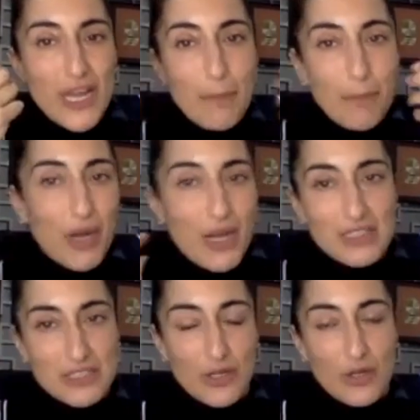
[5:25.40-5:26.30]

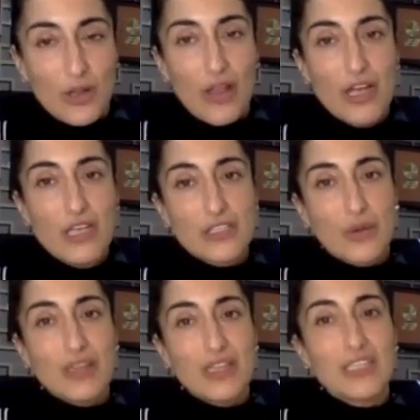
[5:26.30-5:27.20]
impersonal. So
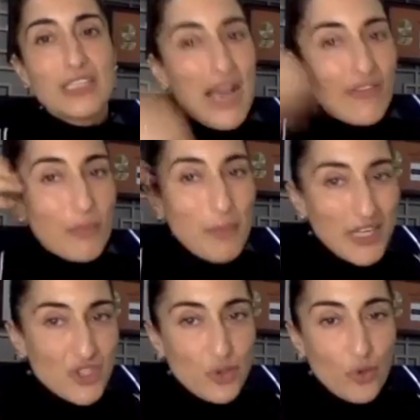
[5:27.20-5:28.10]
I think to have a
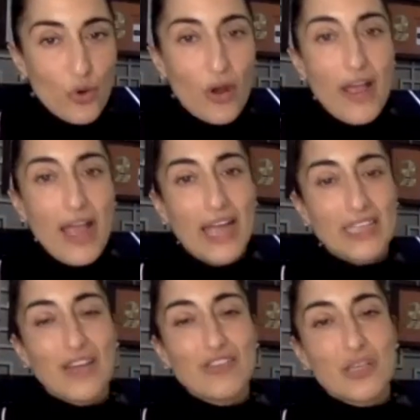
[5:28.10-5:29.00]
mentor and to
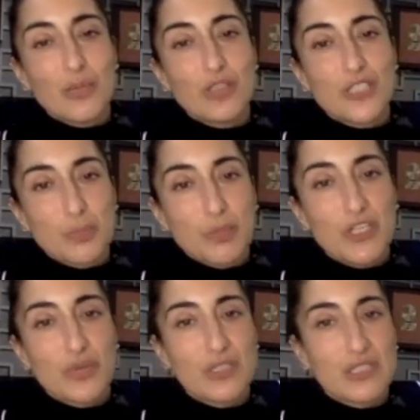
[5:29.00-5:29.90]
have someone to speak
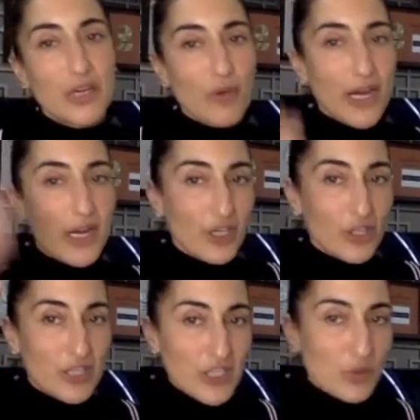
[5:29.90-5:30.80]
to and say, right,
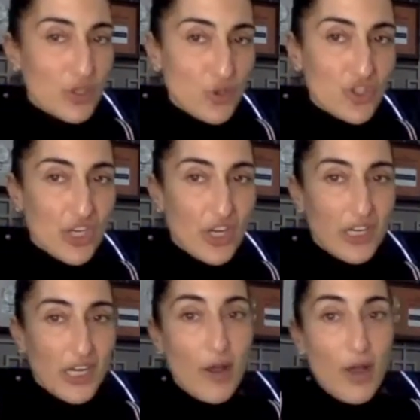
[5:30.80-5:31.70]
this was your
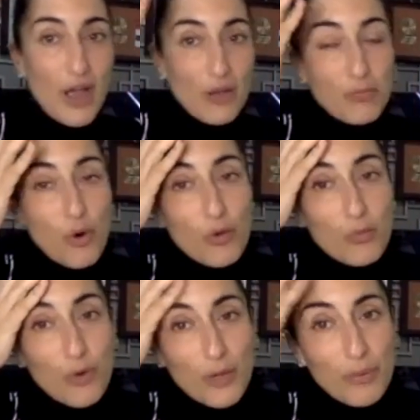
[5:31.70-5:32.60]
journey.
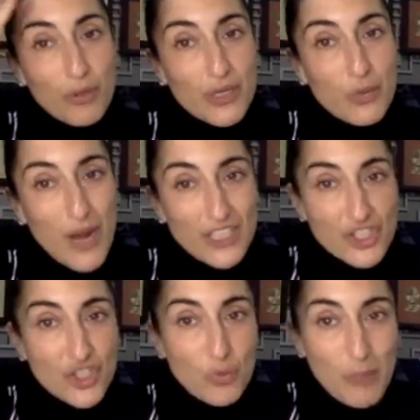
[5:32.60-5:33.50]
More importantly, where did
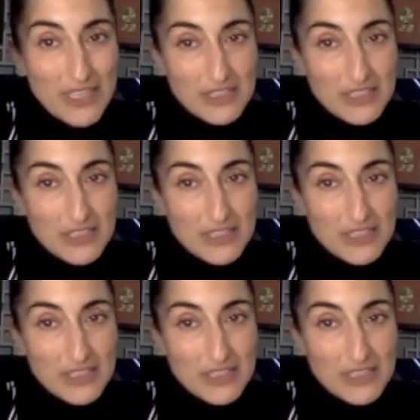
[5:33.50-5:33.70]
you mess